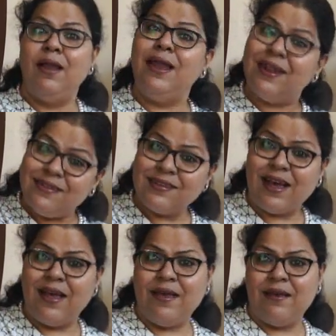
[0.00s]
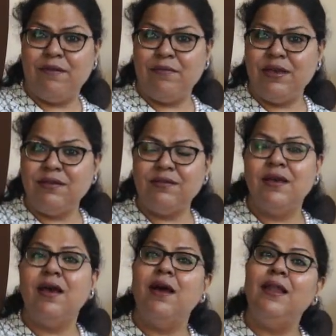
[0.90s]
Lead sky here means
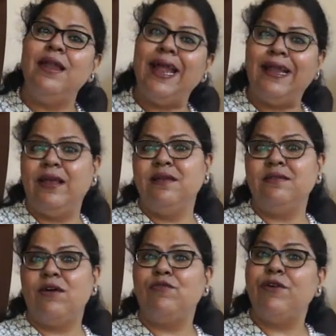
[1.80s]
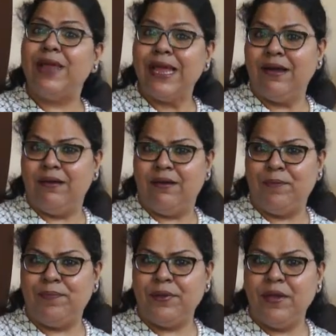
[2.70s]
lead is of grey color.
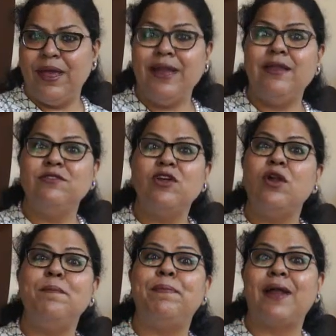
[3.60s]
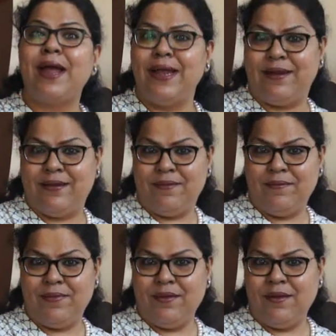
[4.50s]
It is not bright.
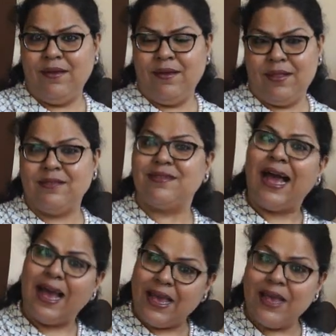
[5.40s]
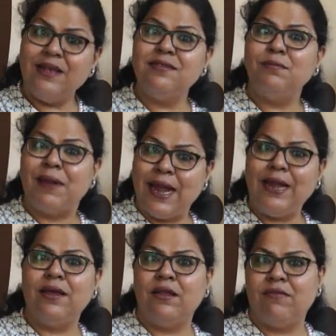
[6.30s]
The sky is
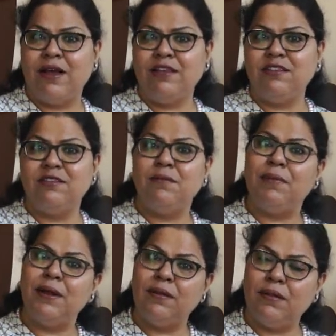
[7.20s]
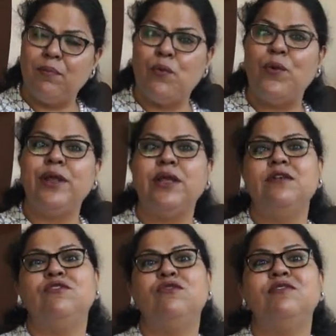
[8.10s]
bright otherwise, but the poet
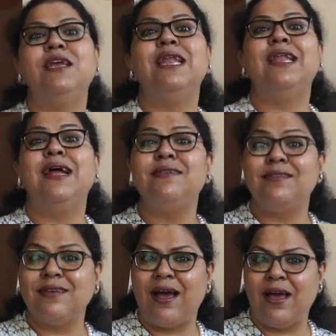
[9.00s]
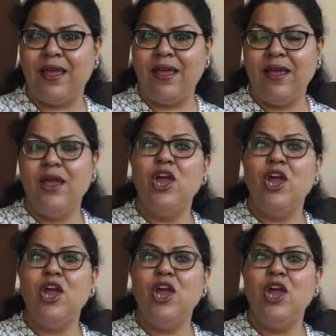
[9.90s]
is using lead sky